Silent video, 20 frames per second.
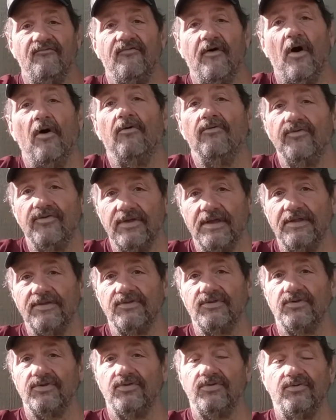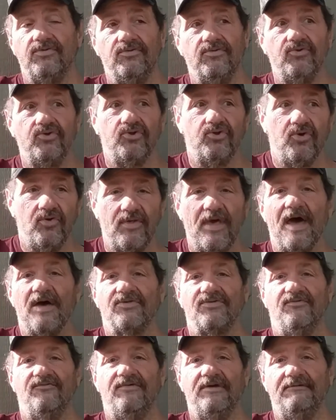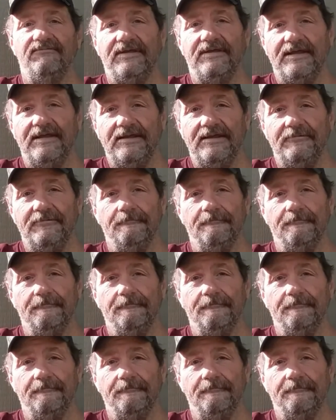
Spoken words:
phone since 2015.